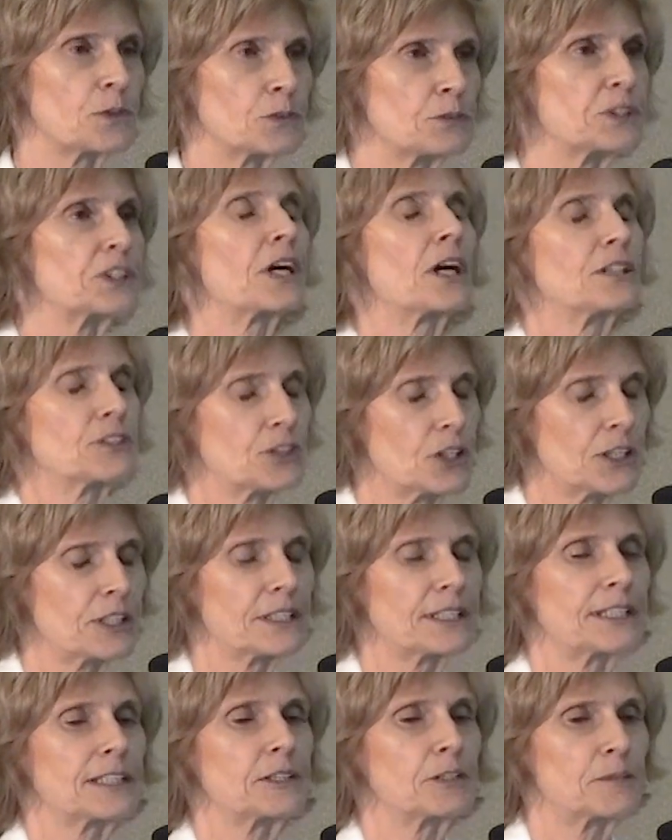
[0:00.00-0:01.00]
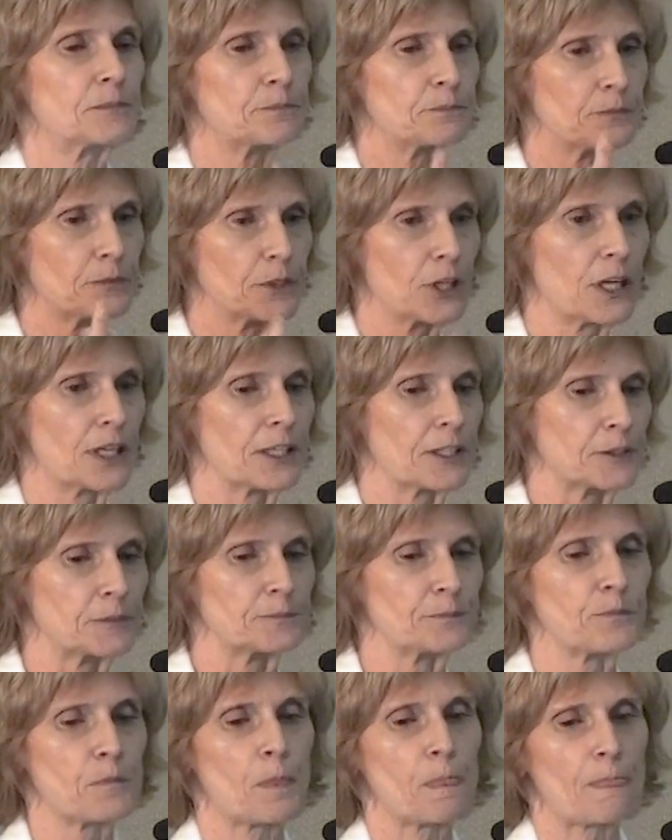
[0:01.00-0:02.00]
when we target
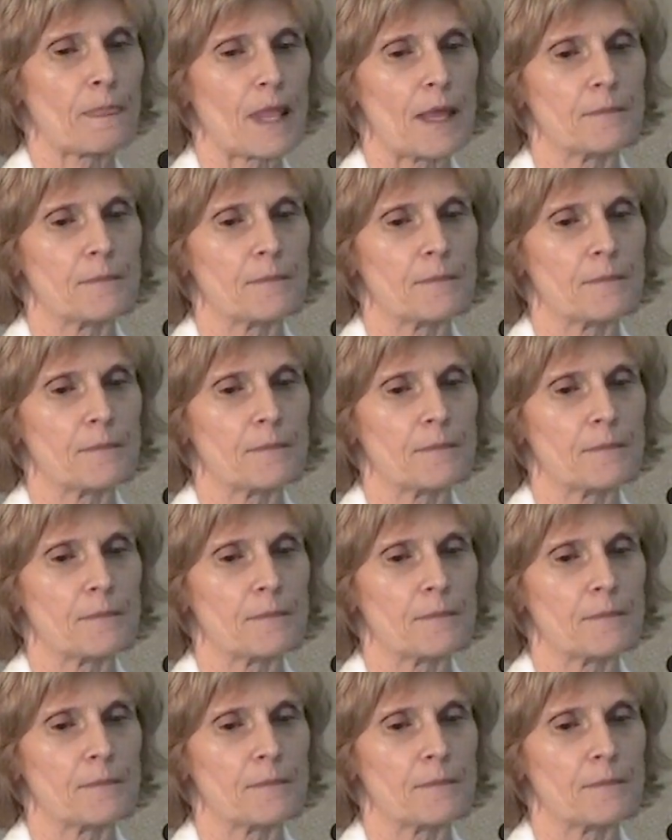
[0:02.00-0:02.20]
um,